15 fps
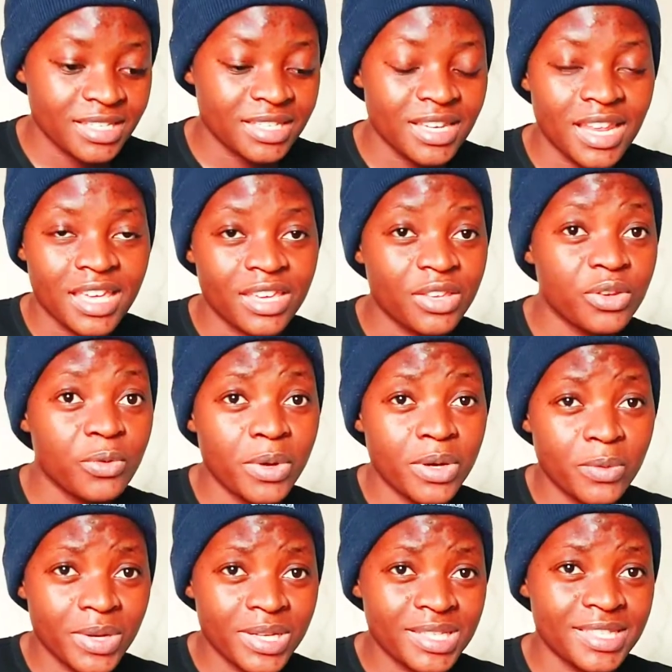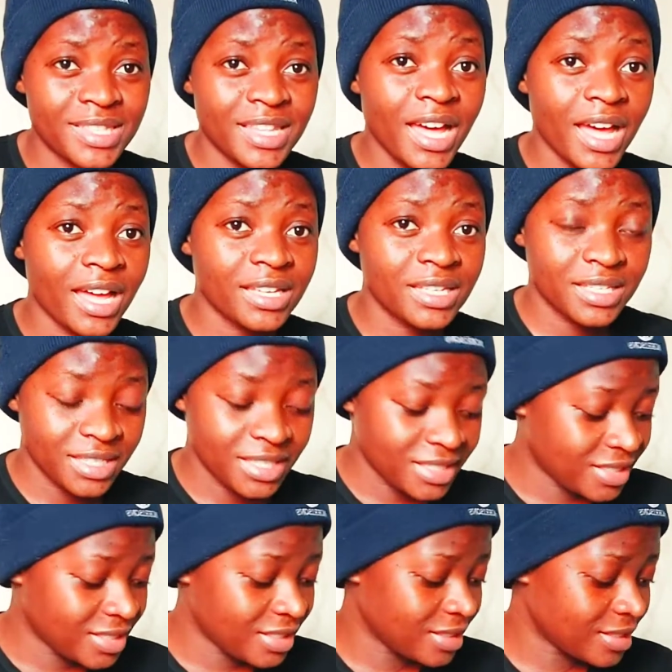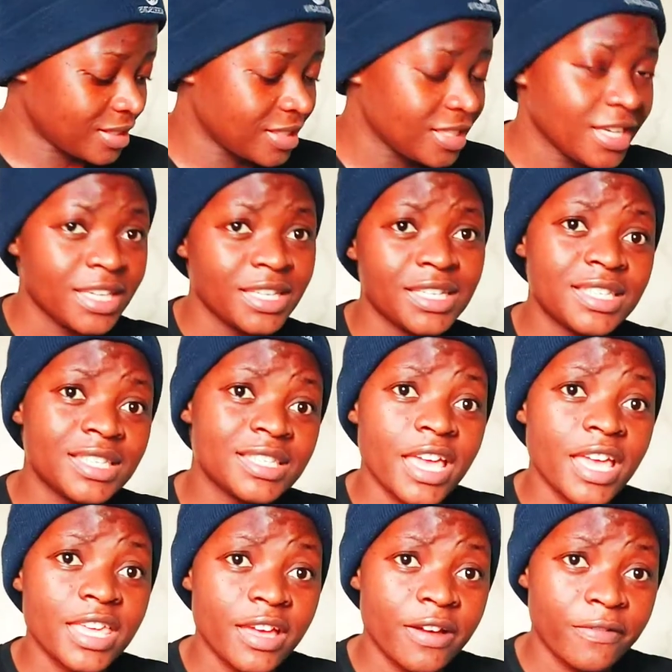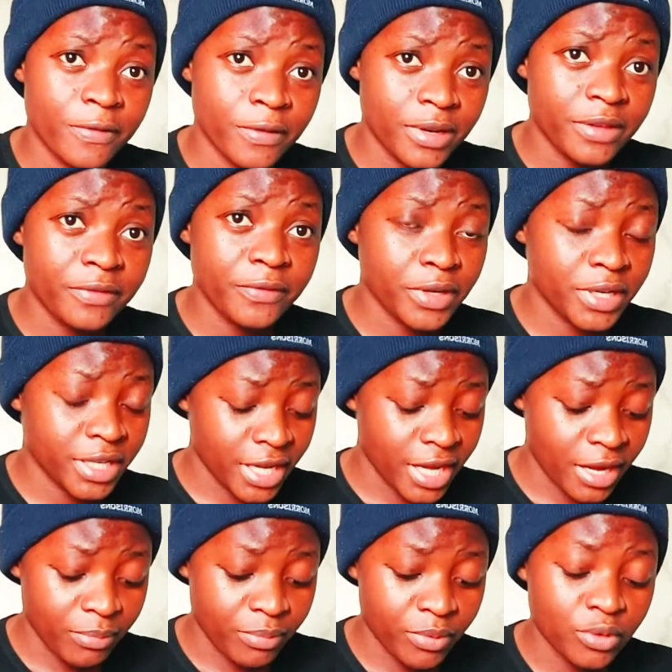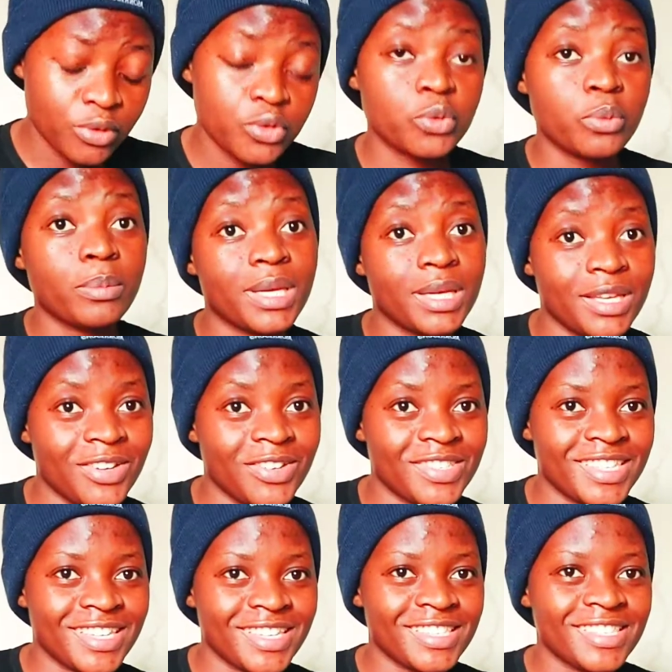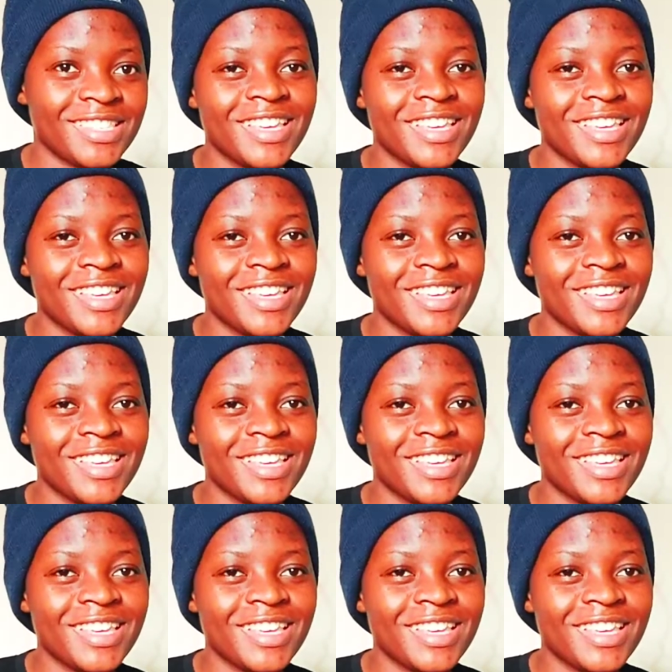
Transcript: Like, no one wants that. This is a year for leveling up, not to make losses.